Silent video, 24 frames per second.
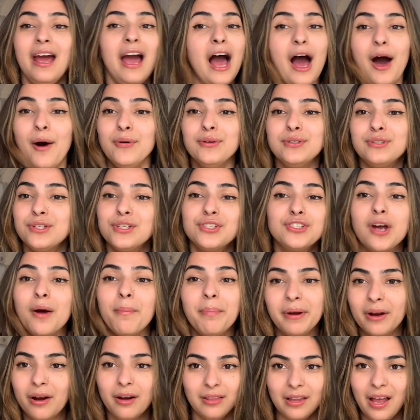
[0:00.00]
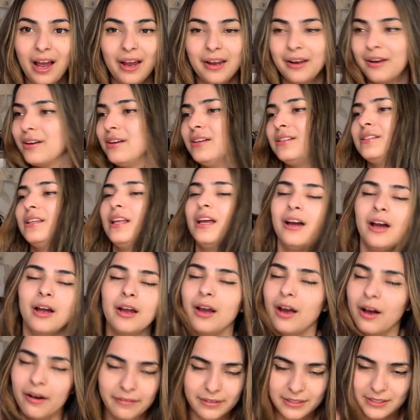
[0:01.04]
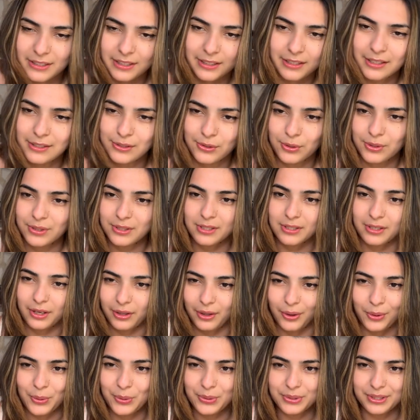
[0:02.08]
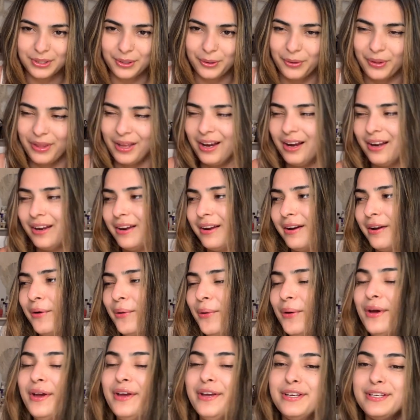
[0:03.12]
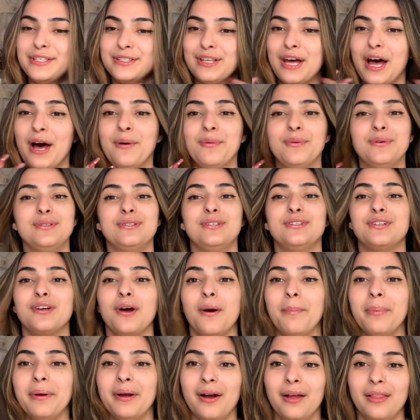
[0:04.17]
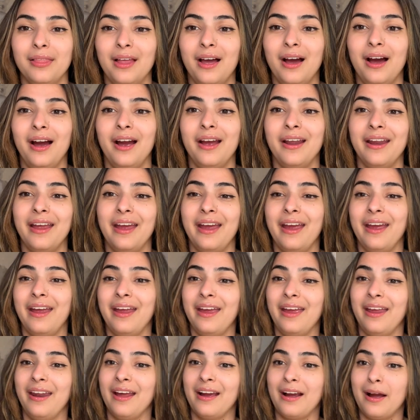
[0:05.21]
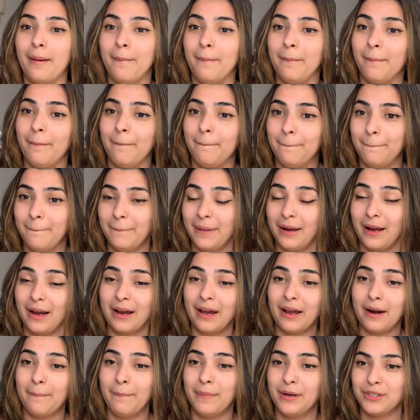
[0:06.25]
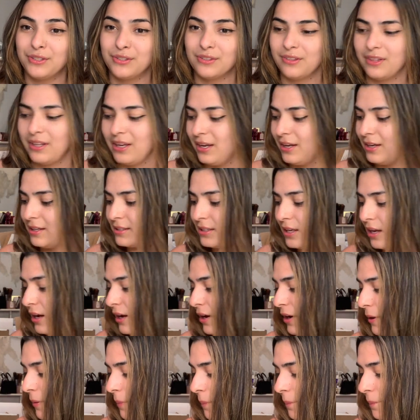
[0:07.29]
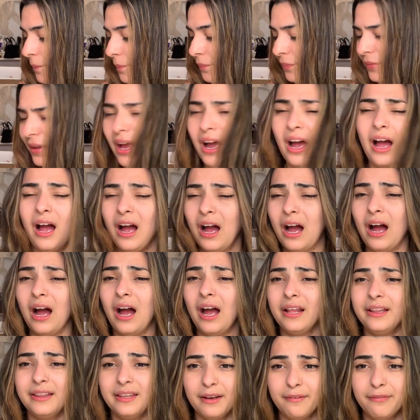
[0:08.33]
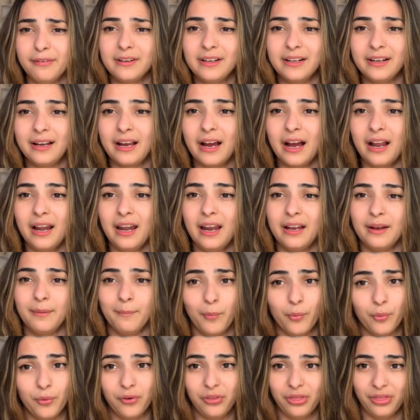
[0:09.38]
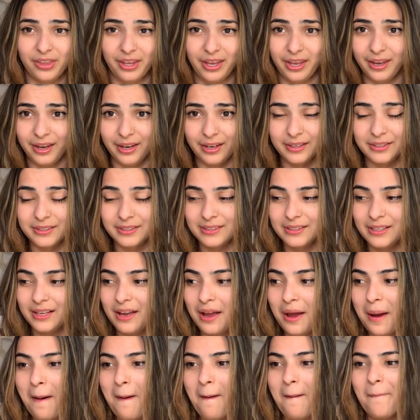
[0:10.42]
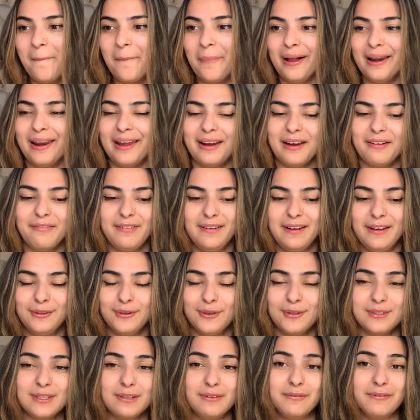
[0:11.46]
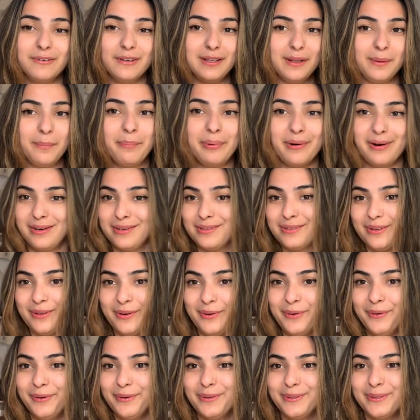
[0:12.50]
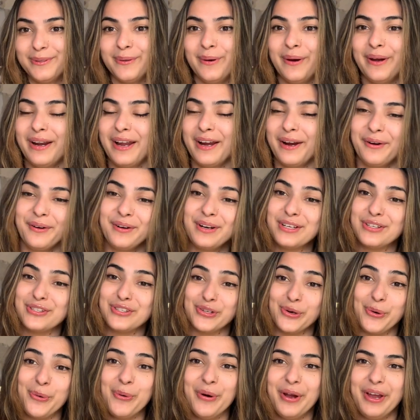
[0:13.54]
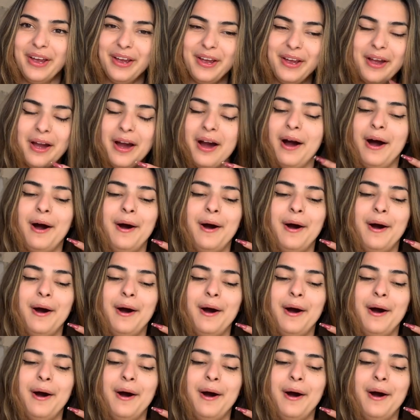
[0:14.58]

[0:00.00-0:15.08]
I was just shopping online because like obviously the stores are closed and all that, you know. So I was shopping online and I got a bunch of things. I definitely got like more things, but like I feel like those are really personal, so I'm not gonna show it.